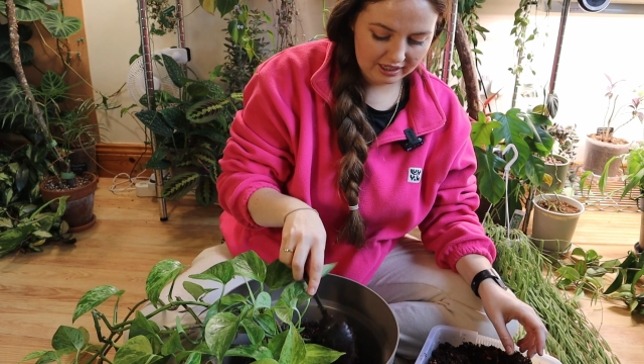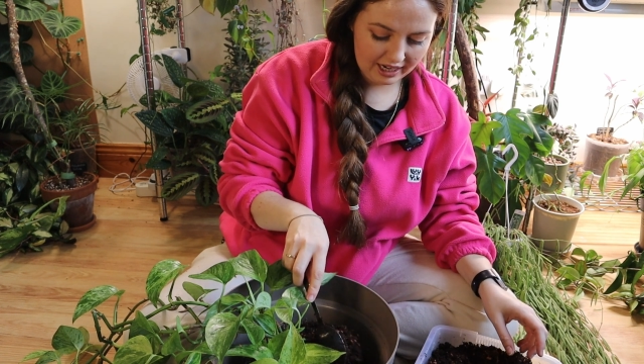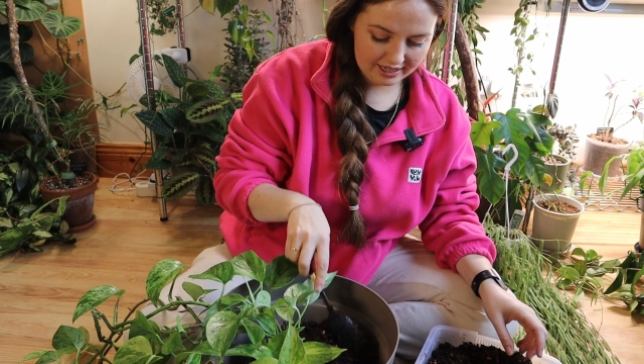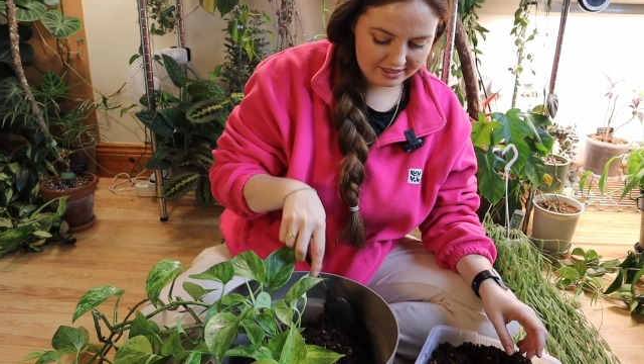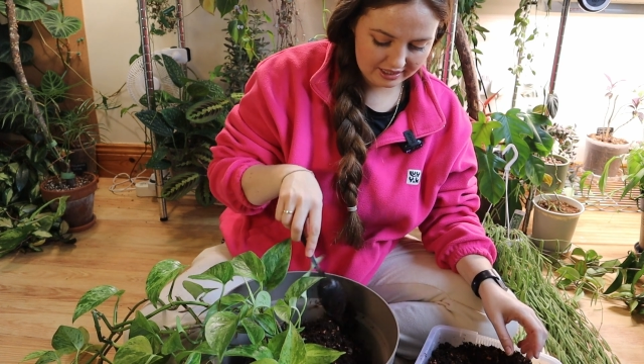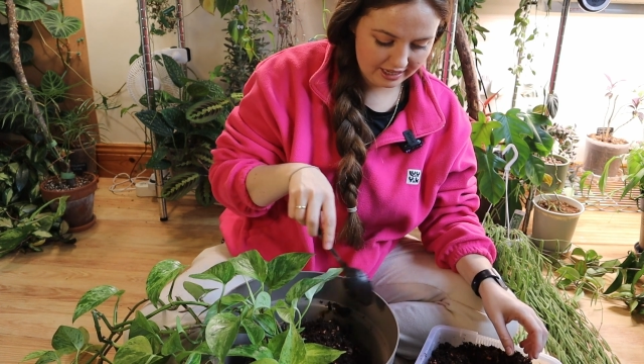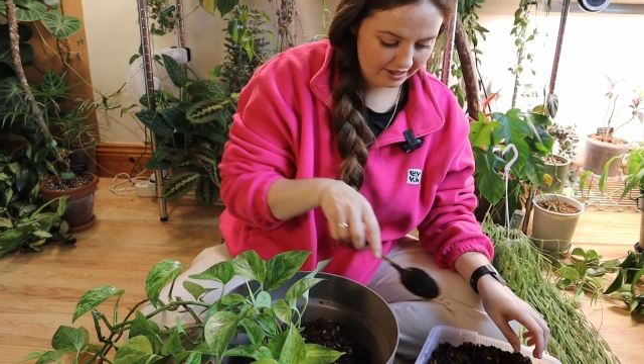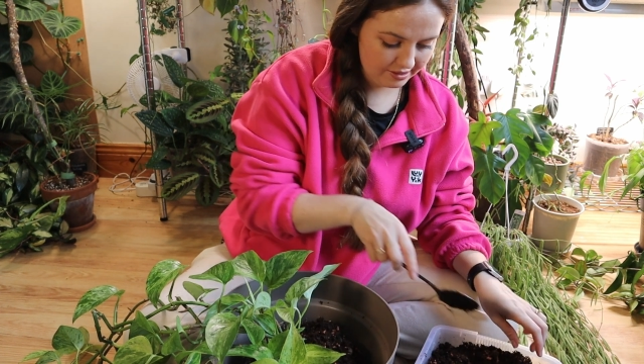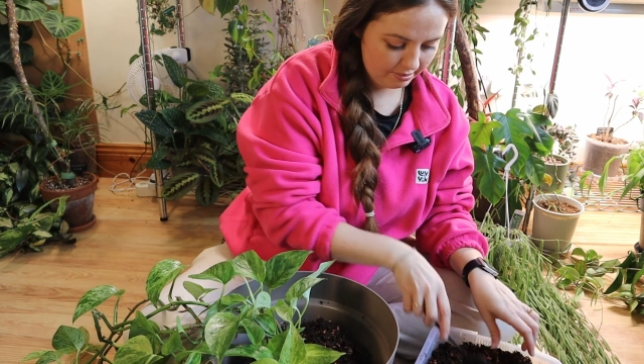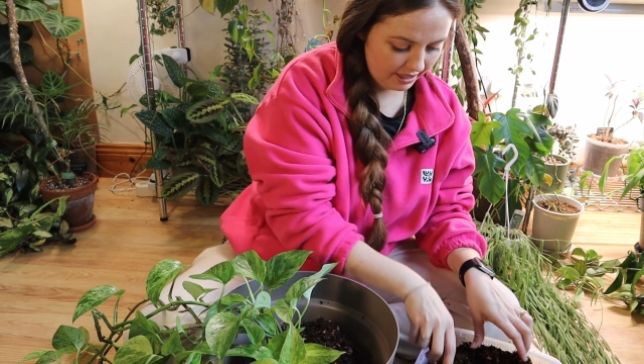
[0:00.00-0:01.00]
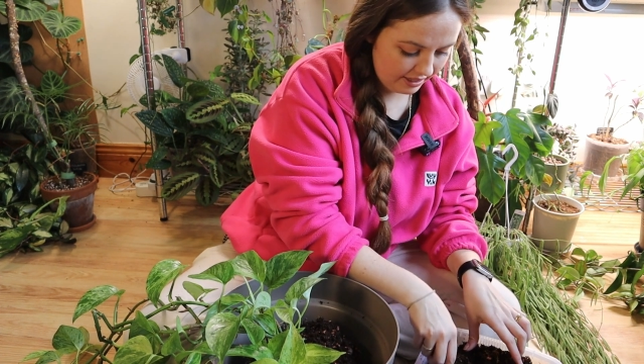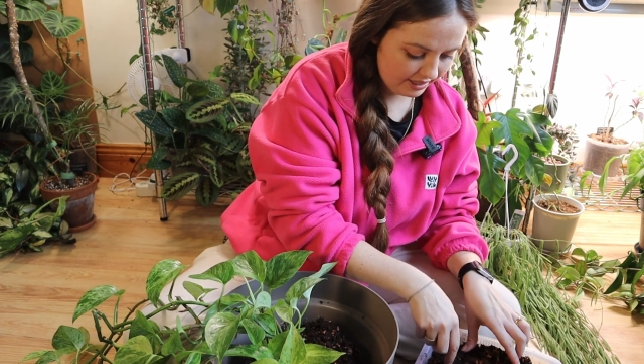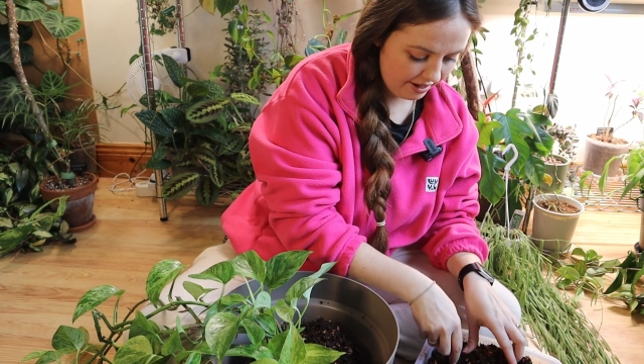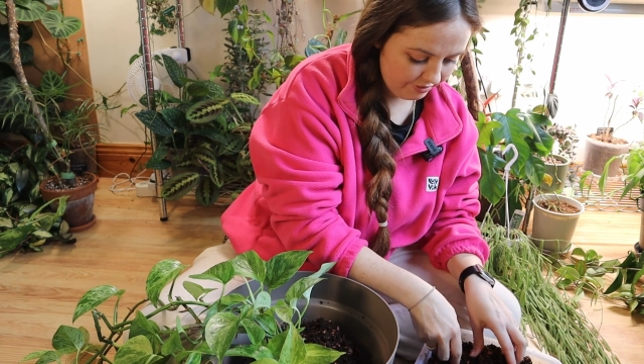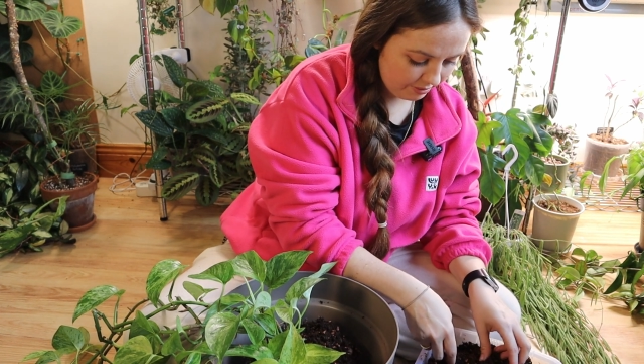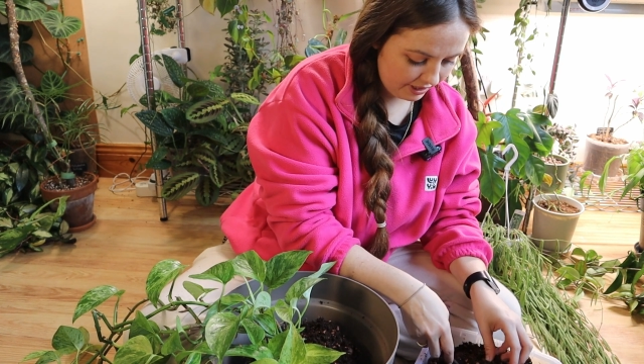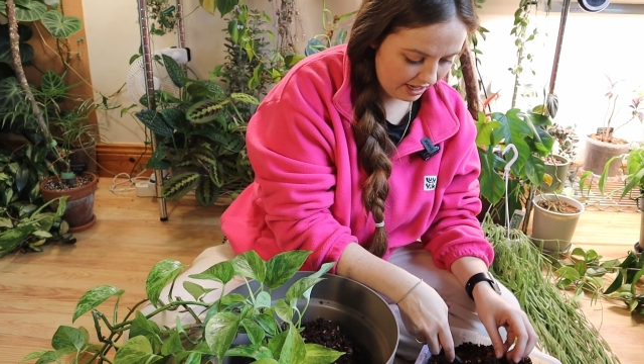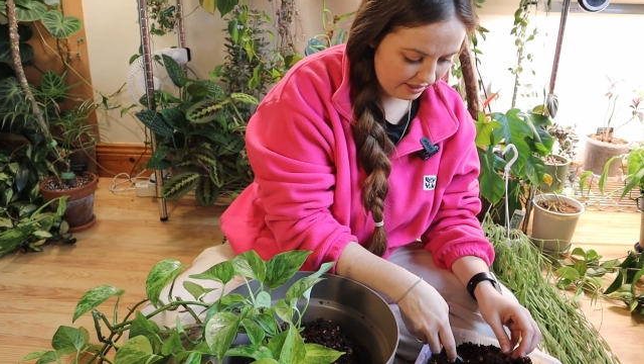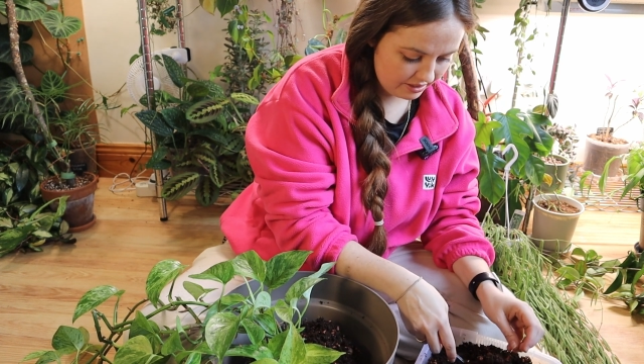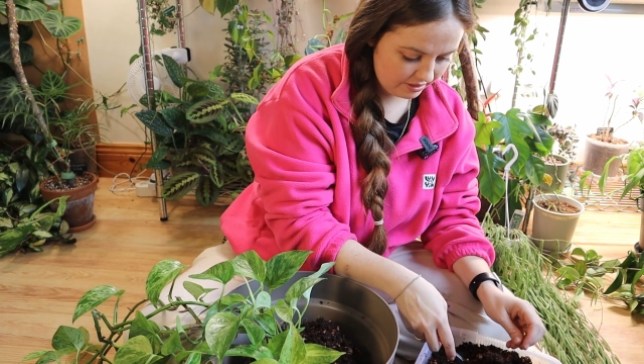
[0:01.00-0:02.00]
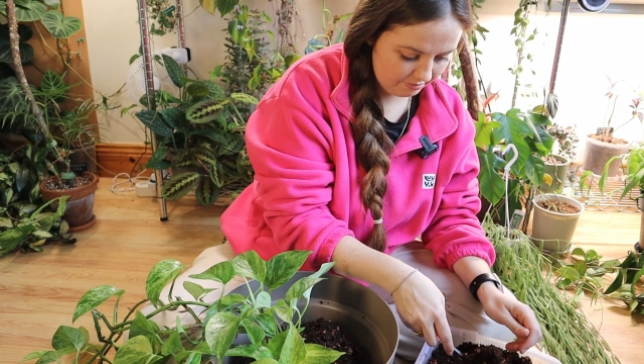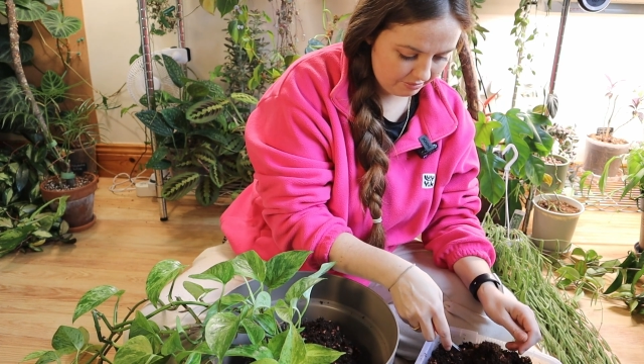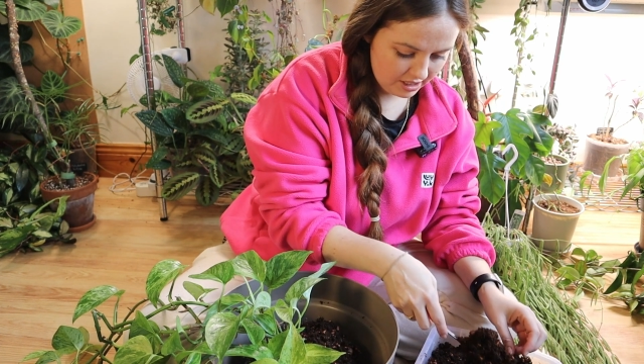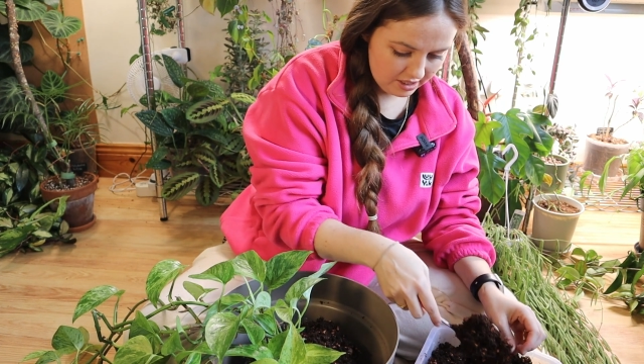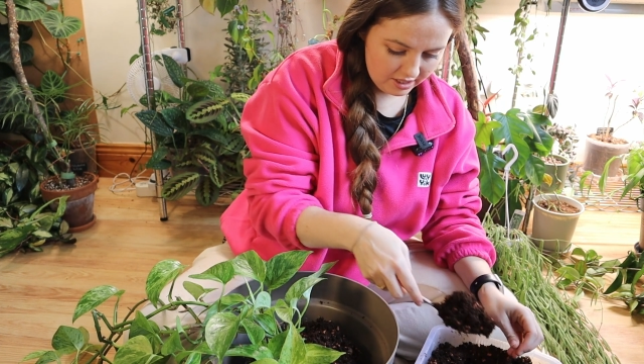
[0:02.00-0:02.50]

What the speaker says: classic houseplant, everyone has them.